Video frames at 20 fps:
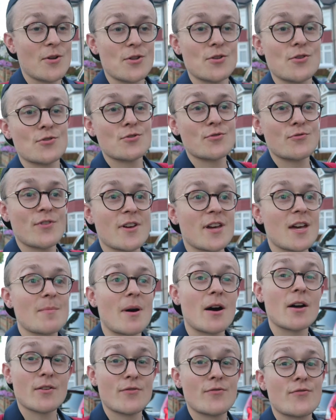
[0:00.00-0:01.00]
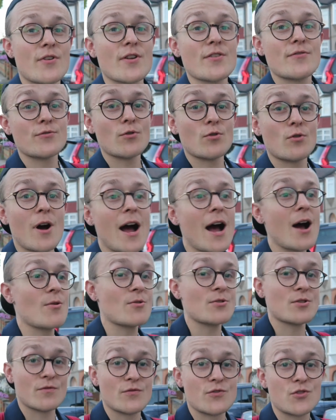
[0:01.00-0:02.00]
When you think about it, three, four
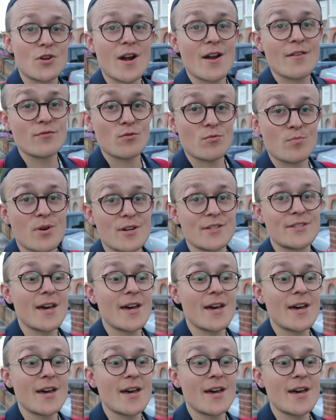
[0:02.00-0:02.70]
hours of travel per